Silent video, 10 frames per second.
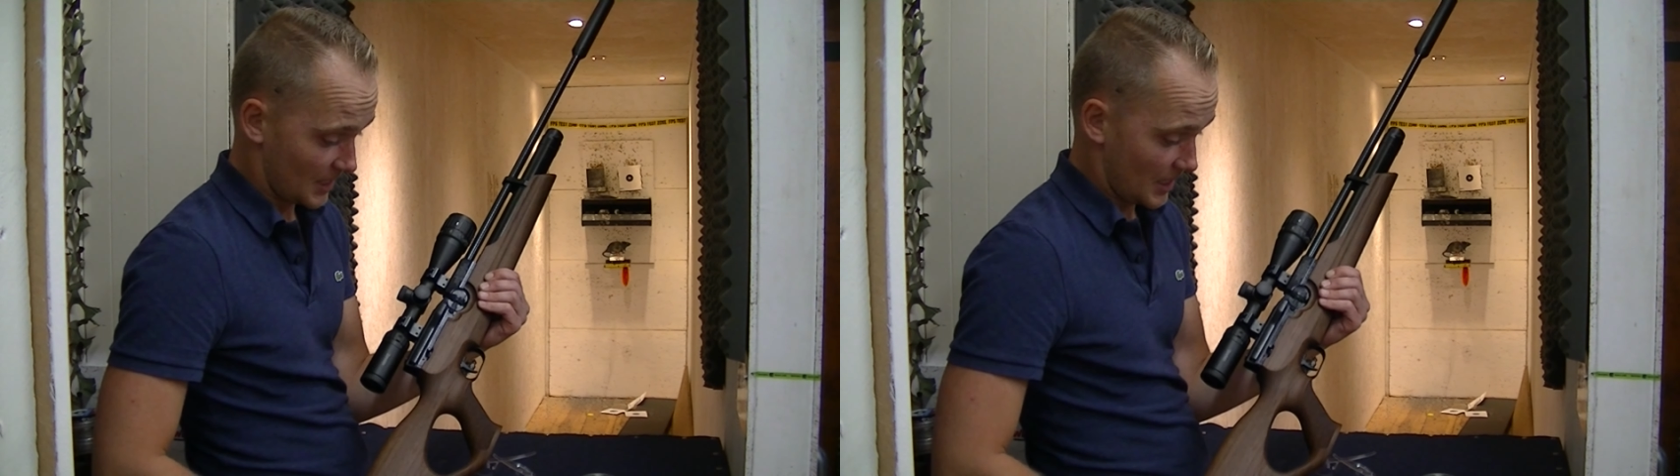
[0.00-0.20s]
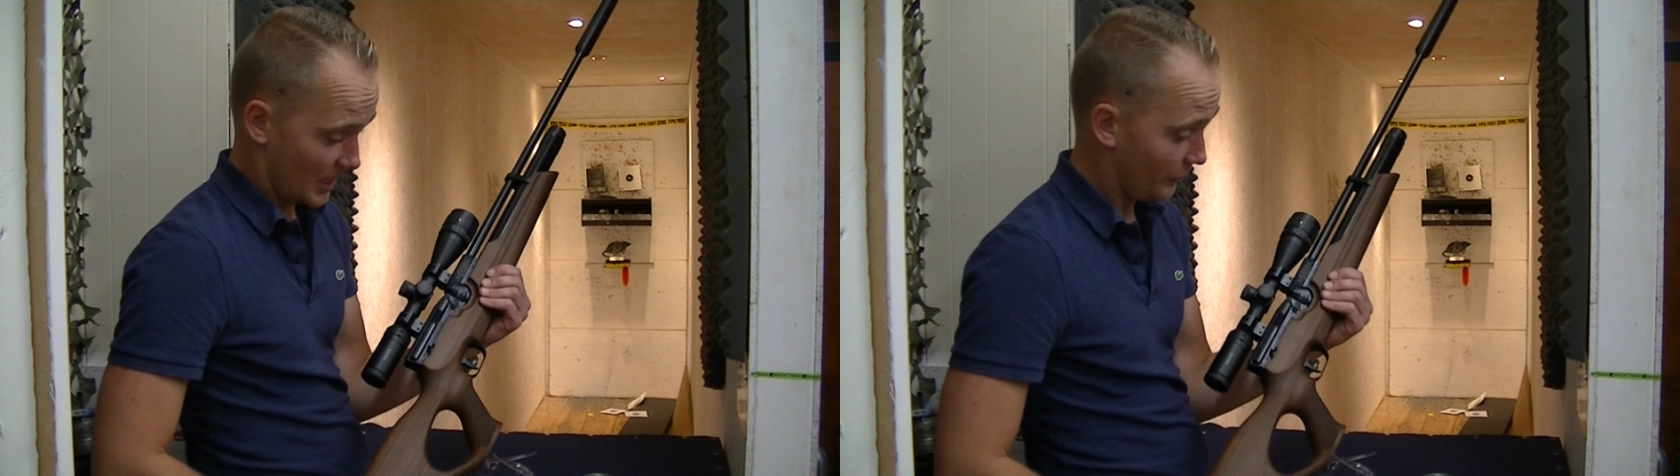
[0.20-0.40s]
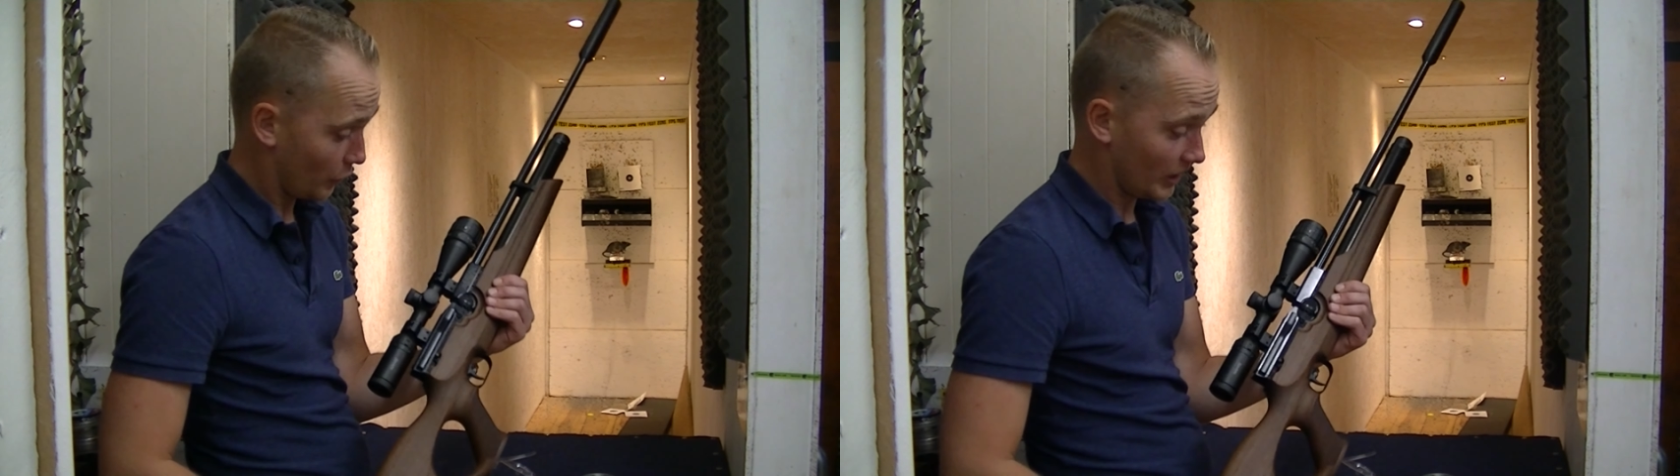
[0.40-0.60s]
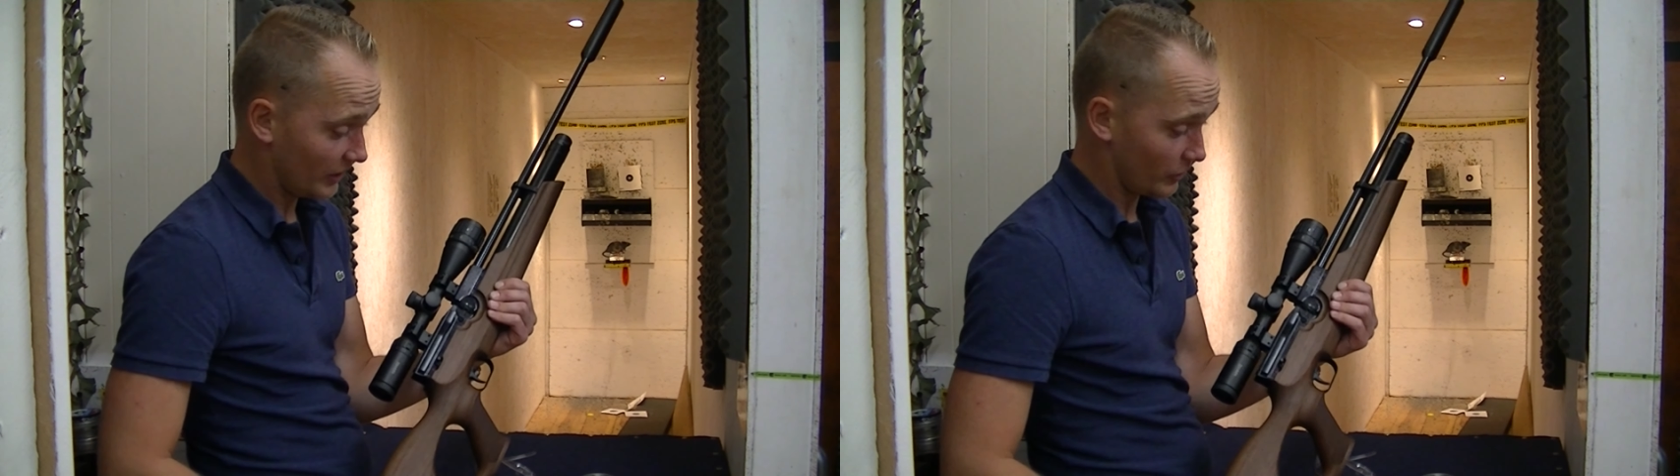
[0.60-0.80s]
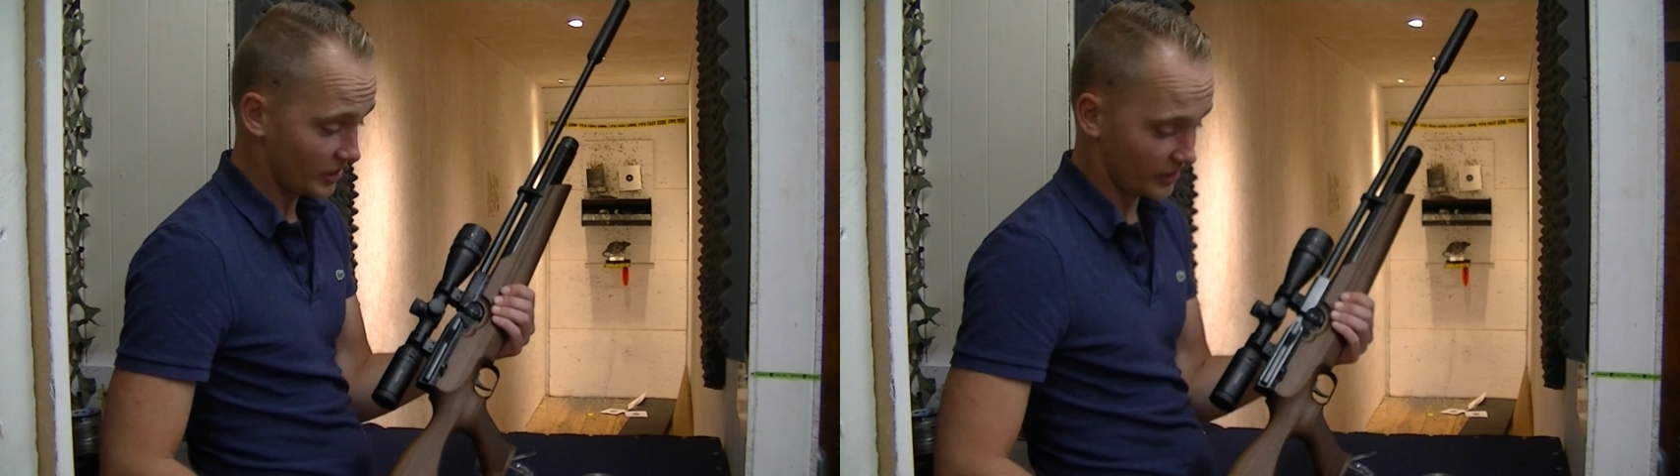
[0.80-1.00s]
If you're
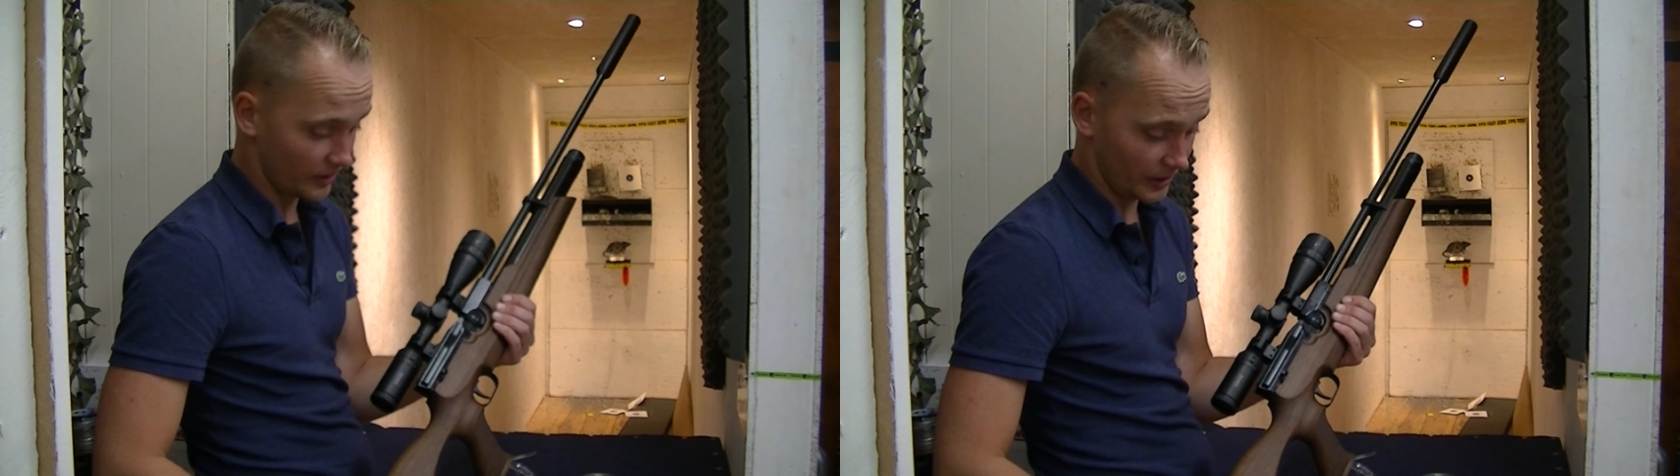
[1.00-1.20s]
interested